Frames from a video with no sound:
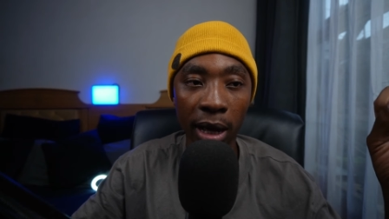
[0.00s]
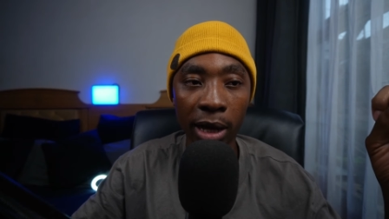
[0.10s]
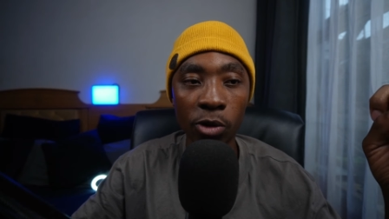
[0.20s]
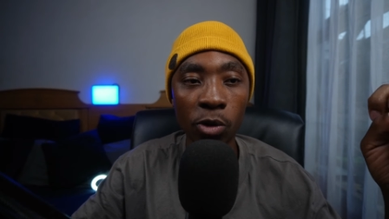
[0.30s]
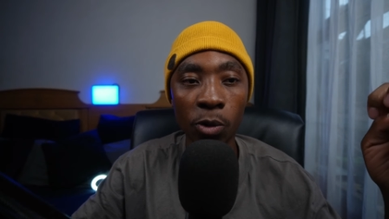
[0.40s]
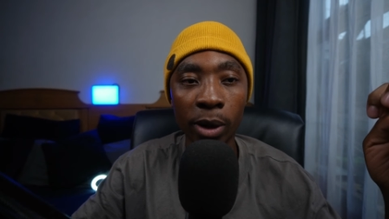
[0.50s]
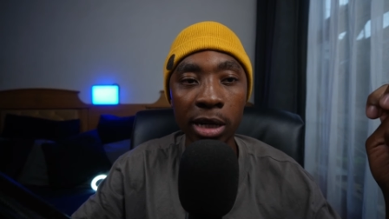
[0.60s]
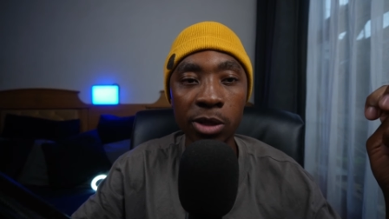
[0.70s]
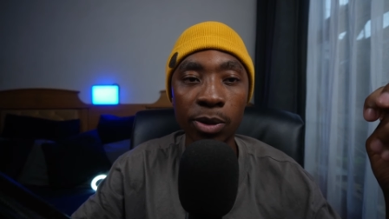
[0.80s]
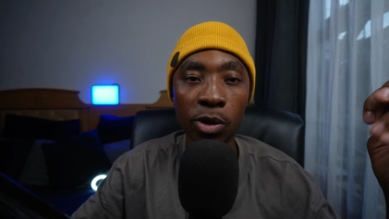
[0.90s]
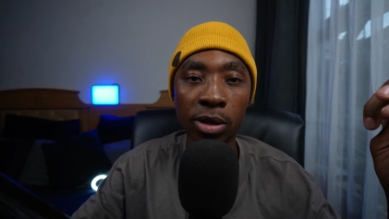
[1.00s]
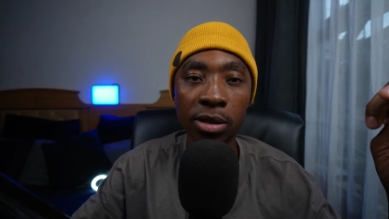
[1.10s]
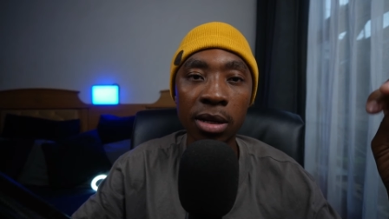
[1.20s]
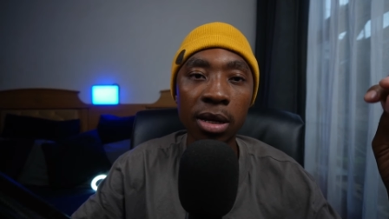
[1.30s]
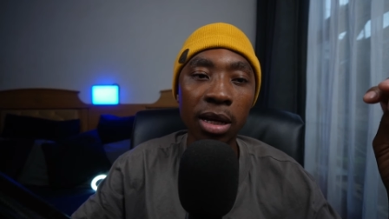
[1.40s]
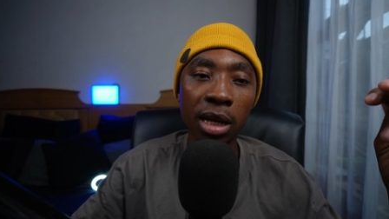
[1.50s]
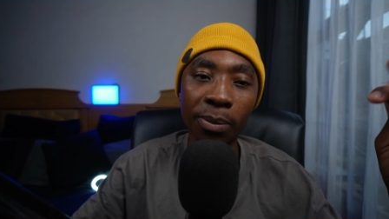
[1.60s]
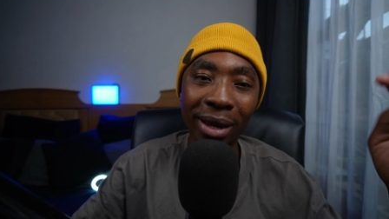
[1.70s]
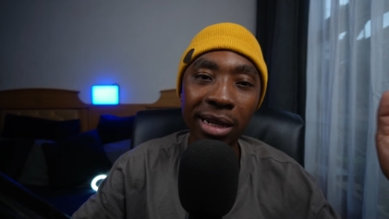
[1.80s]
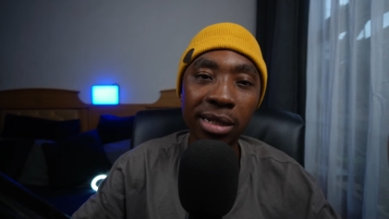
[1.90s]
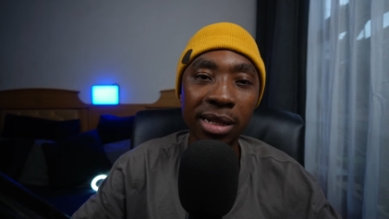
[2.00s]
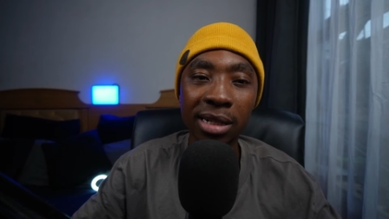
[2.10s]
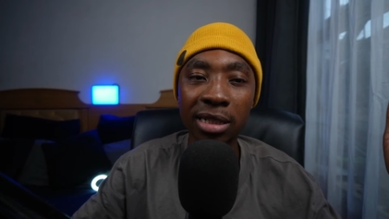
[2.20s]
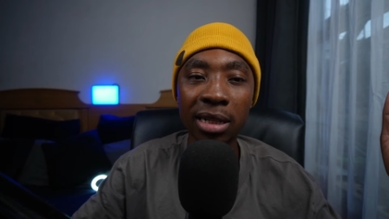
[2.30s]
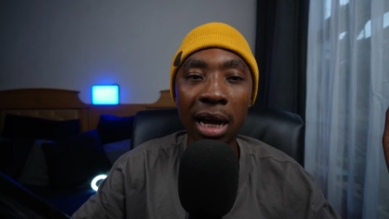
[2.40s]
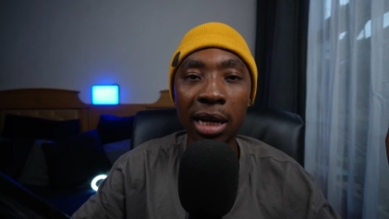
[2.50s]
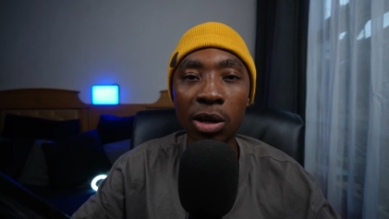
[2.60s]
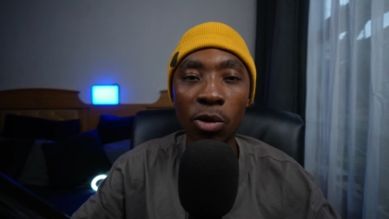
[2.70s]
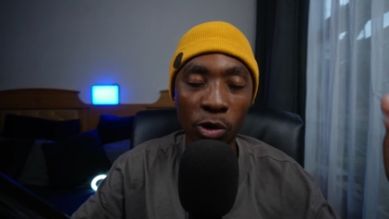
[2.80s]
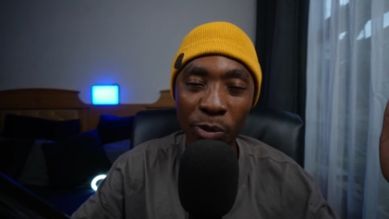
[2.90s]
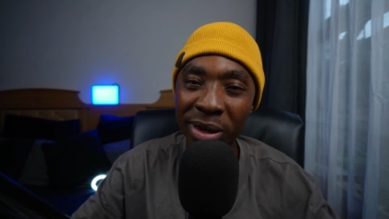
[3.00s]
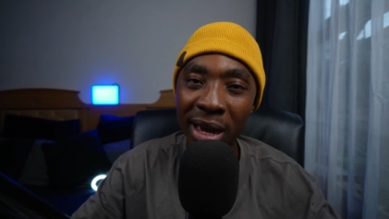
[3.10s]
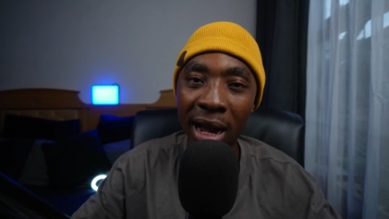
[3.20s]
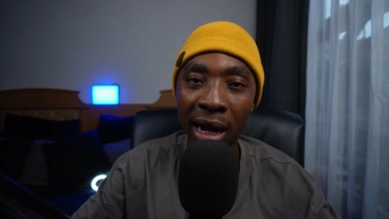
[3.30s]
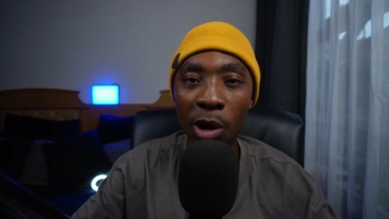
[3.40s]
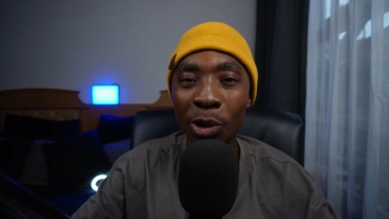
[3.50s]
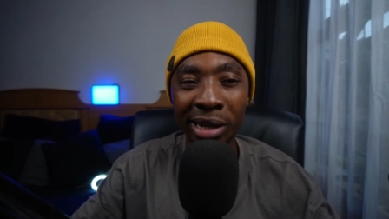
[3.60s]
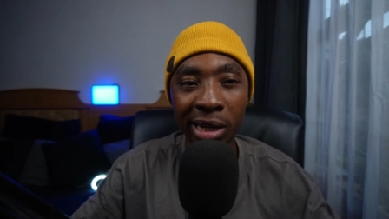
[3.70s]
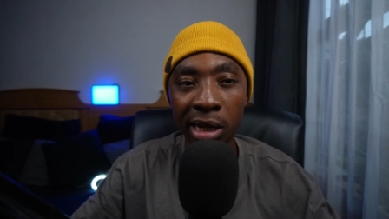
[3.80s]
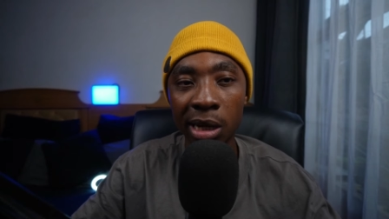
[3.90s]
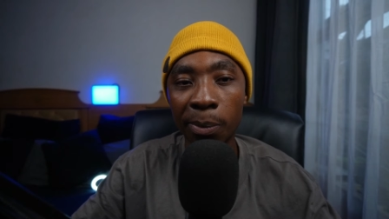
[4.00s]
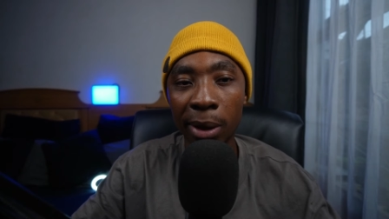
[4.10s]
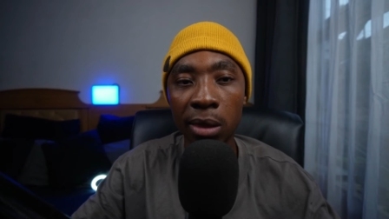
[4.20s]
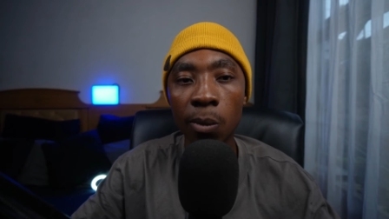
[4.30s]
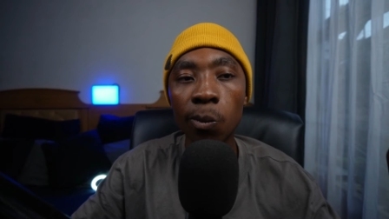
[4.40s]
I don't know whether it's because he played internationally or Mnyaga or Yini, but